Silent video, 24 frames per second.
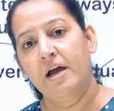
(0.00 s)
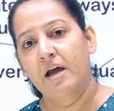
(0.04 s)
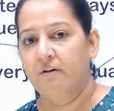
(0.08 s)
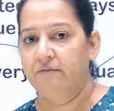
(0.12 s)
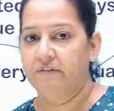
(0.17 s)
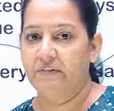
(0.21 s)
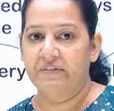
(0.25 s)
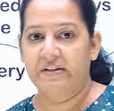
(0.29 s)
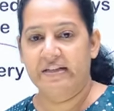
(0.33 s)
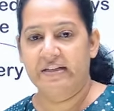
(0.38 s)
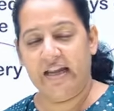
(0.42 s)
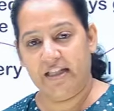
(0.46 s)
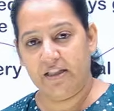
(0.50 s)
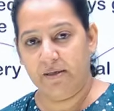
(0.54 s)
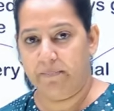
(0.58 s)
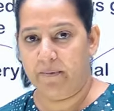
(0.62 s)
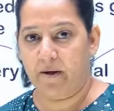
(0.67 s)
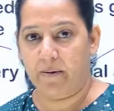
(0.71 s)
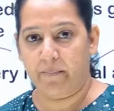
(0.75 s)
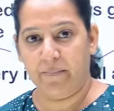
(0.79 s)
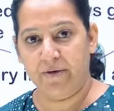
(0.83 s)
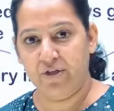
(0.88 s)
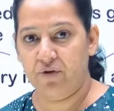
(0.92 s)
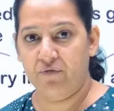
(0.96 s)
We will take the
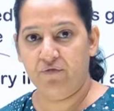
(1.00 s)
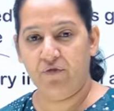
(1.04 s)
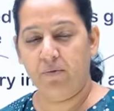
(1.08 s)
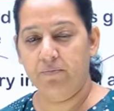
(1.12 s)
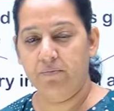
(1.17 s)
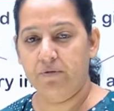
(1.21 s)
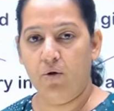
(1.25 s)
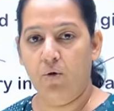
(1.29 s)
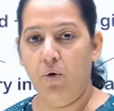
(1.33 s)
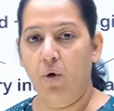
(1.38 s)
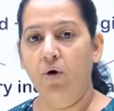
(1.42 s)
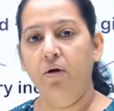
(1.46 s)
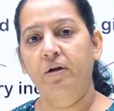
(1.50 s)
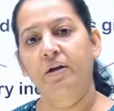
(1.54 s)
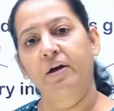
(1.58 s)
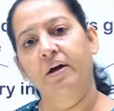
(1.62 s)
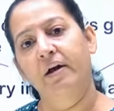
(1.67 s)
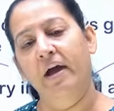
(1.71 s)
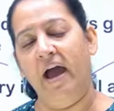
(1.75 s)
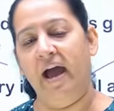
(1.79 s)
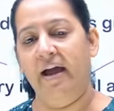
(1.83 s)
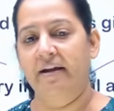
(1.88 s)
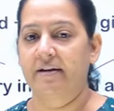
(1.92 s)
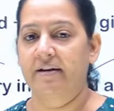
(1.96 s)
permission from the court,
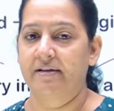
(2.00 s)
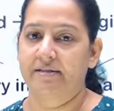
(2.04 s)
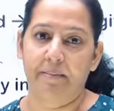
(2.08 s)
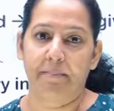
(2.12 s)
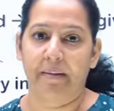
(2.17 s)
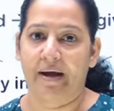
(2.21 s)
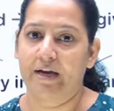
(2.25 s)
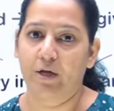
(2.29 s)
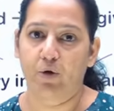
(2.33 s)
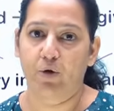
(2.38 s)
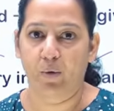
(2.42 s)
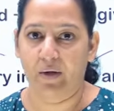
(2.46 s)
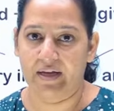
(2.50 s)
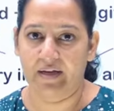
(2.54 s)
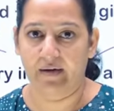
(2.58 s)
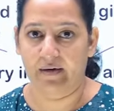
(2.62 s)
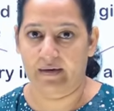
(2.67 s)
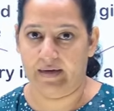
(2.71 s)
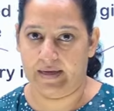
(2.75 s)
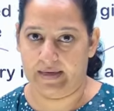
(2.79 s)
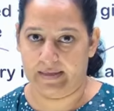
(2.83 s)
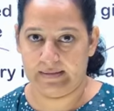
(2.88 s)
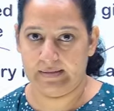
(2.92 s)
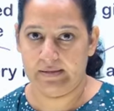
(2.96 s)
and it's a medical legal
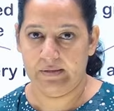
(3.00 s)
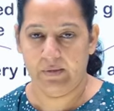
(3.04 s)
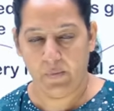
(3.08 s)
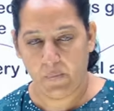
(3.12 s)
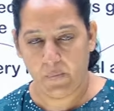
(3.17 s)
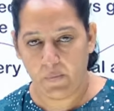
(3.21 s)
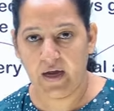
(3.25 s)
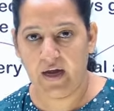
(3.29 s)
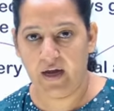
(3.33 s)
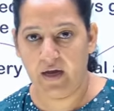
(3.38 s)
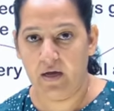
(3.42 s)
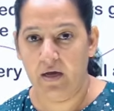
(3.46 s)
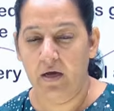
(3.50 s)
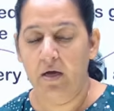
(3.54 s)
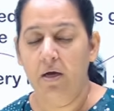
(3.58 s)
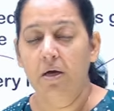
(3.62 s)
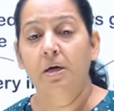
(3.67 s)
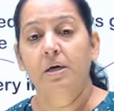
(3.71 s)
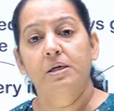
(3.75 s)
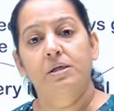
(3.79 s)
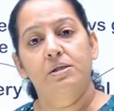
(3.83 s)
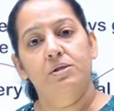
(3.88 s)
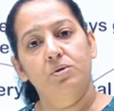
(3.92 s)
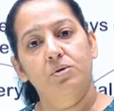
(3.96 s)
case. Okay.
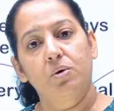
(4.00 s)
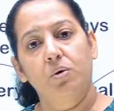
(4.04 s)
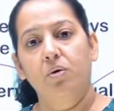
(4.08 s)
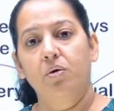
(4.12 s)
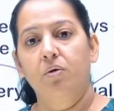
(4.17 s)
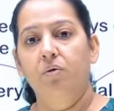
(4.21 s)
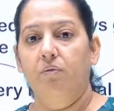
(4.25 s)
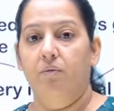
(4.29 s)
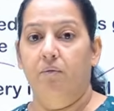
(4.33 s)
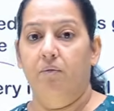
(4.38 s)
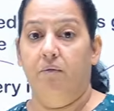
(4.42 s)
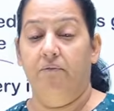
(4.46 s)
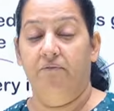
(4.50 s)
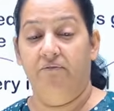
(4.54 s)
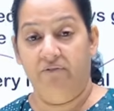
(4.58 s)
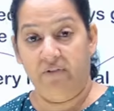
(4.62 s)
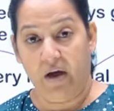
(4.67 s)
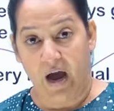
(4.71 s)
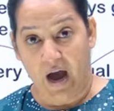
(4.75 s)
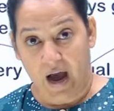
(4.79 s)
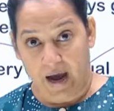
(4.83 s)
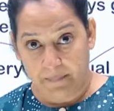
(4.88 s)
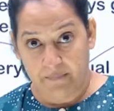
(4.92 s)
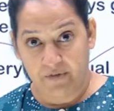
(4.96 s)
So
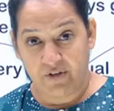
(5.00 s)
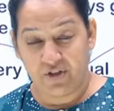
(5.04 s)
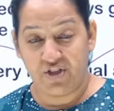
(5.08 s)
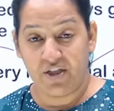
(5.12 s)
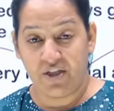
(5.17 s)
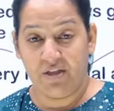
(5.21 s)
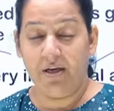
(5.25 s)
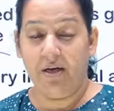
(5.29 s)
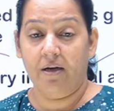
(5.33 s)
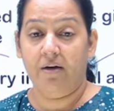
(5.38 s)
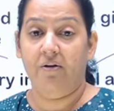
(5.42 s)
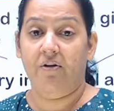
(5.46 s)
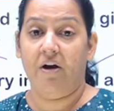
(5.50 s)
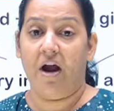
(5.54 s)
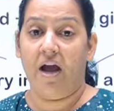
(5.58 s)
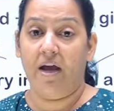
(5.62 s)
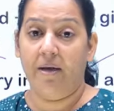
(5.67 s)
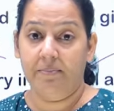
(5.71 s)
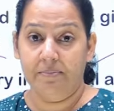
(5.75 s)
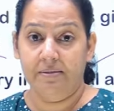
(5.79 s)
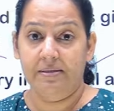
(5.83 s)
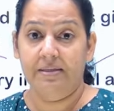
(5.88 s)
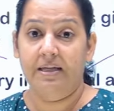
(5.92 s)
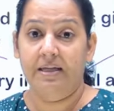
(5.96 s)
I'm reaching the
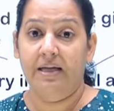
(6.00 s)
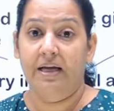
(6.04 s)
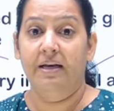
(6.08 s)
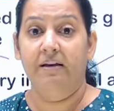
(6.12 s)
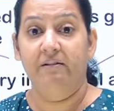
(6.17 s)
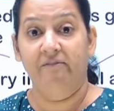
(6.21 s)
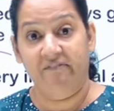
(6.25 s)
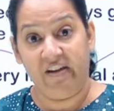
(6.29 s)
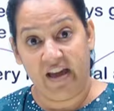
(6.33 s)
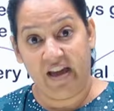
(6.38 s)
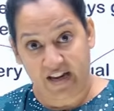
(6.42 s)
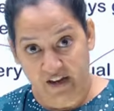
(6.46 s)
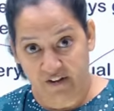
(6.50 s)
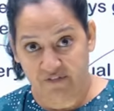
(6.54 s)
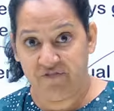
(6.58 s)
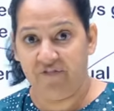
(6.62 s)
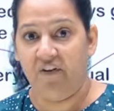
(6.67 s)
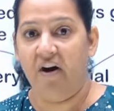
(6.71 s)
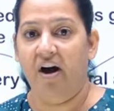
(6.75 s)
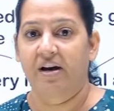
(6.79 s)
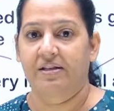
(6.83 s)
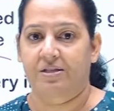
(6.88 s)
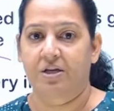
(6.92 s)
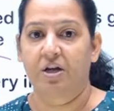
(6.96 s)
crime scene very
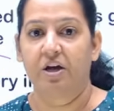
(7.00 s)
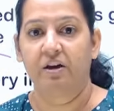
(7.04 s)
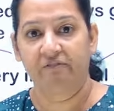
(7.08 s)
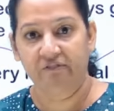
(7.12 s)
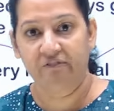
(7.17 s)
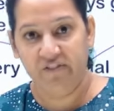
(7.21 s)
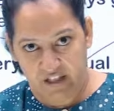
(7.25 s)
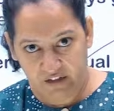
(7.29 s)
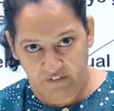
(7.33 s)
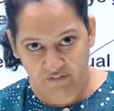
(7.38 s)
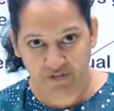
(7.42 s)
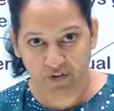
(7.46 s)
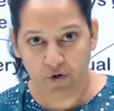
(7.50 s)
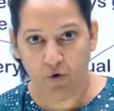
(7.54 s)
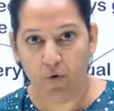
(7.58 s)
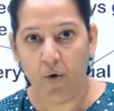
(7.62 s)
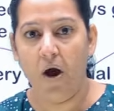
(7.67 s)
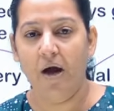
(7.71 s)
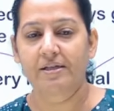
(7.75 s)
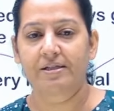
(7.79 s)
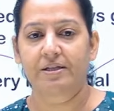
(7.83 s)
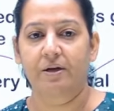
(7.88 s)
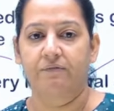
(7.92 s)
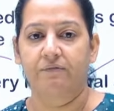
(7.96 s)
fast, within few
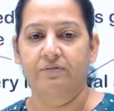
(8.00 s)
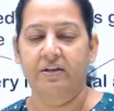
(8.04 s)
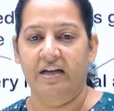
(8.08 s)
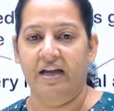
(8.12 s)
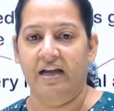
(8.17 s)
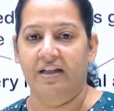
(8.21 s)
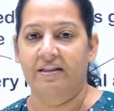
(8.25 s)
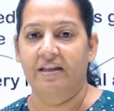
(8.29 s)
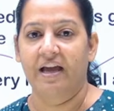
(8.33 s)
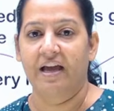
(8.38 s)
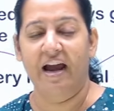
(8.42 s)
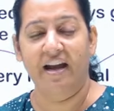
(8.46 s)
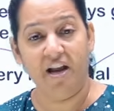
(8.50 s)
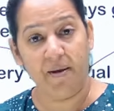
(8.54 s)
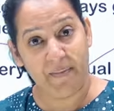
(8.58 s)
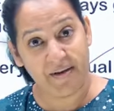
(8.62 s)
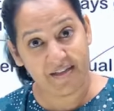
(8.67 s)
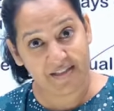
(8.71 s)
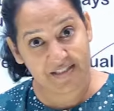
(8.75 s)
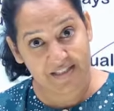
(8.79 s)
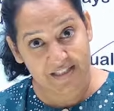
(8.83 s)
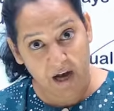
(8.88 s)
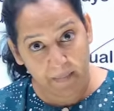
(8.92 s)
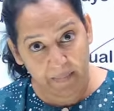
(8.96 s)
hours of the death, and I'm
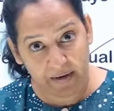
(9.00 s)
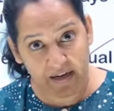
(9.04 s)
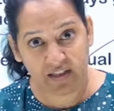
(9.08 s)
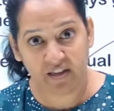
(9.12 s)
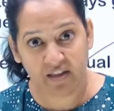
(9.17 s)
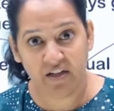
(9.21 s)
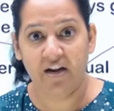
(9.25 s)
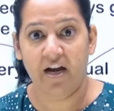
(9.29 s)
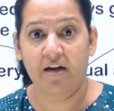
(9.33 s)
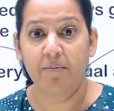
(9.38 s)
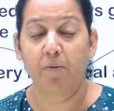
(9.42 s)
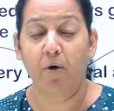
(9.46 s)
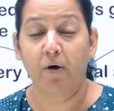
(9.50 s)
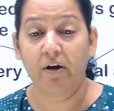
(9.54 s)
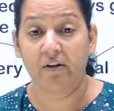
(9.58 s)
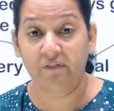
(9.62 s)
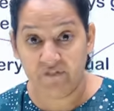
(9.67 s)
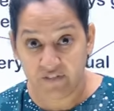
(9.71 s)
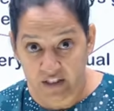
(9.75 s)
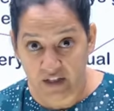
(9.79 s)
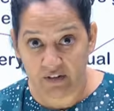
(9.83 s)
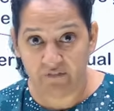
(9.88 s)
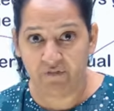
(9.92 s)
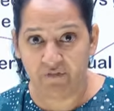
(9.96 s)
examining the dead body
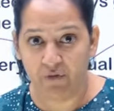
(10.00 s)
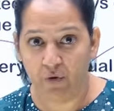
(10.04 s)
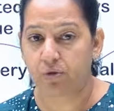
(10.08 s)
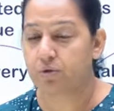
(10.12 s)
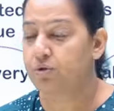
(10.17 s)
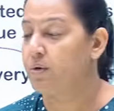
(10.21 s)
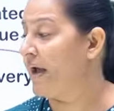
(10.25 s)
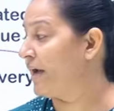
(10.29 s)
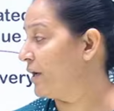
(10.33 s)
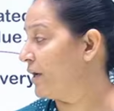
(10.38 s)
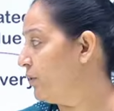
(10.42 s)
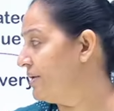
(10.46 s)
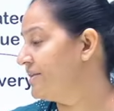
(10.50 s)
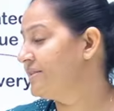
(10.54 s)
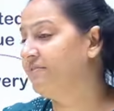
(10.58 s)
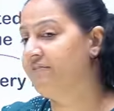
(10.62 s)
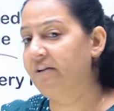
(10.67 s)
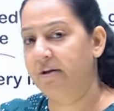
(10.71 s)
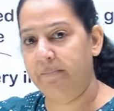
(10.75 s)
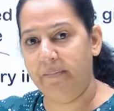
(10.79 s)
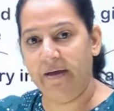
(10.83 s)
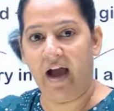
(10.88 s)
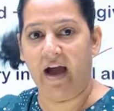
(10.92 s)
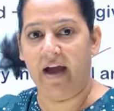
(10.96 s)
within few. So accuracy
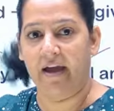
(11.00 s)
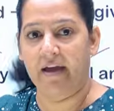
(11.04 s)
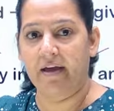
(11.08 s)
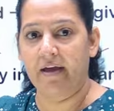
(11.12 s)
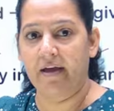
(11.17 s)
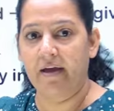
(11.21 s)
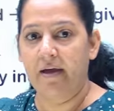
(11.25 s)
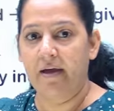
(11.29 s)
will be high.